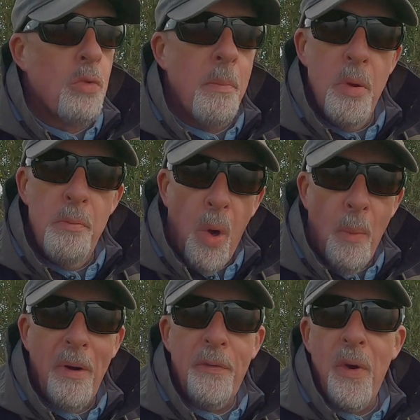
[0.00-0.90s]
We put
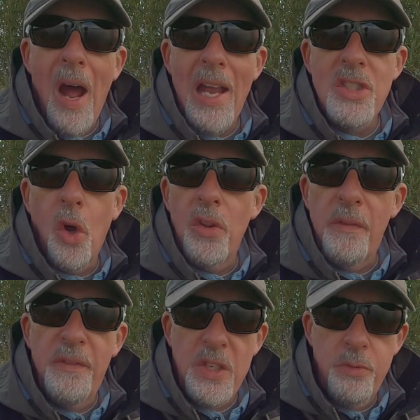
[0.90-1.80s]
popper fries on, the
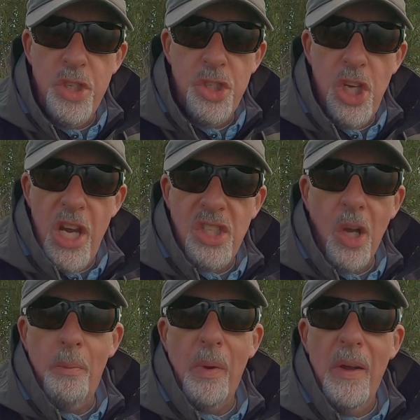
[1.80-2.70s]
fish would chase up